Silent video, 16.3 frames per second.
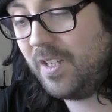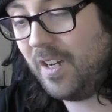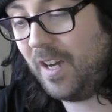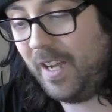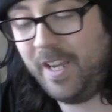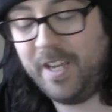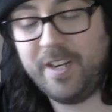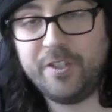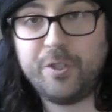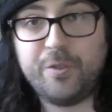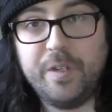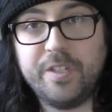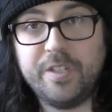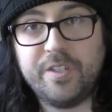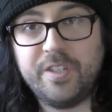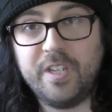at hit at
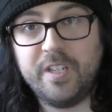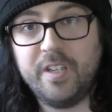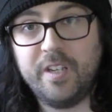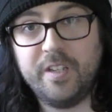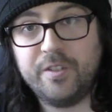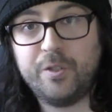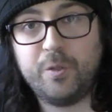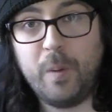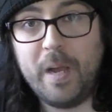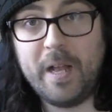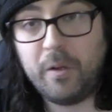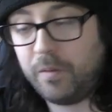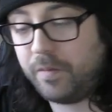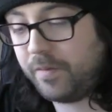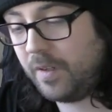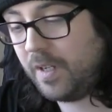strength
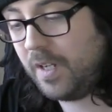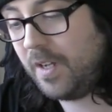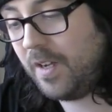12.